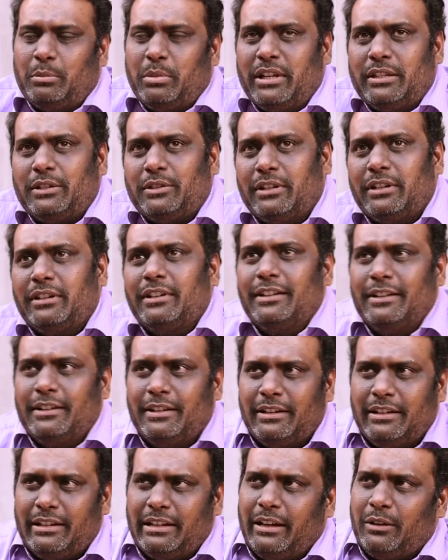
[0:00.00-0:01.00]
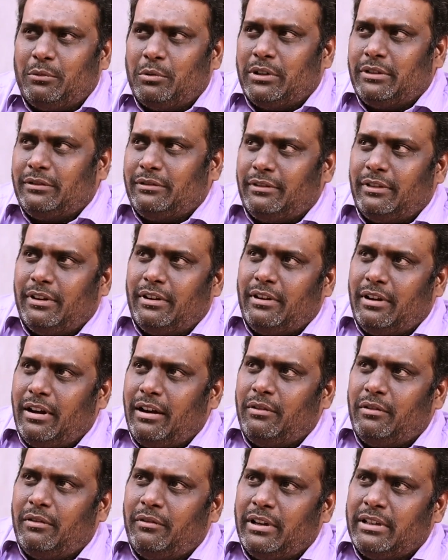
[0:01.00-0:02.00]
In Hyderabad. So like what,
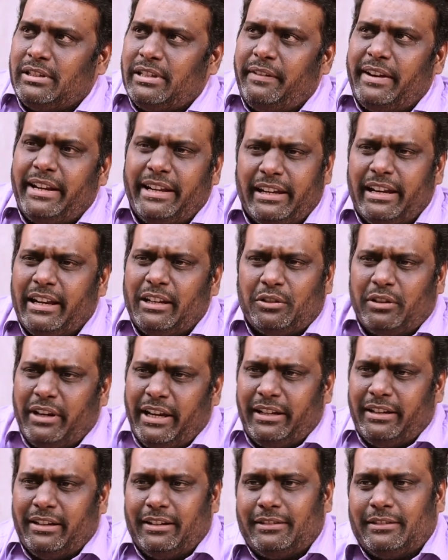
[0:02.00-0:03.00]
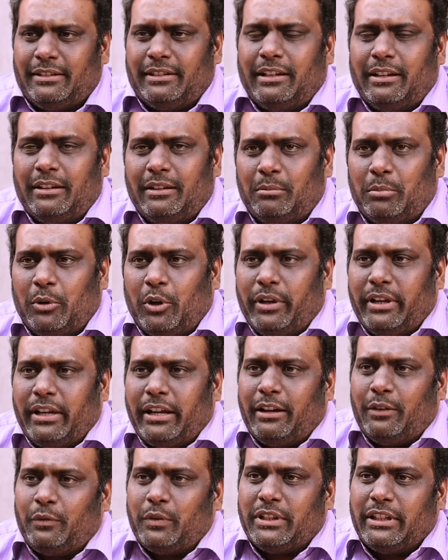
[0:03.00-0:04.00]
79th or 80th employee
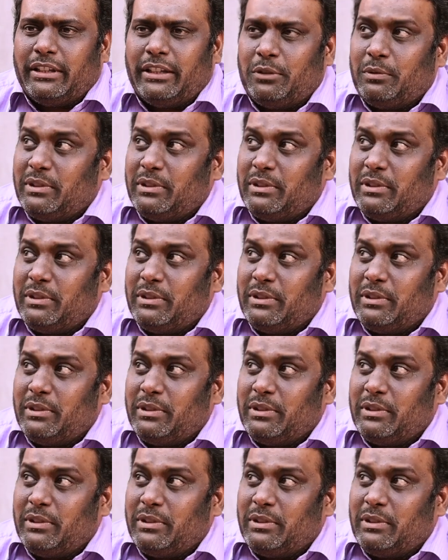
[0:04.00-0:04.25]
kind of a thing.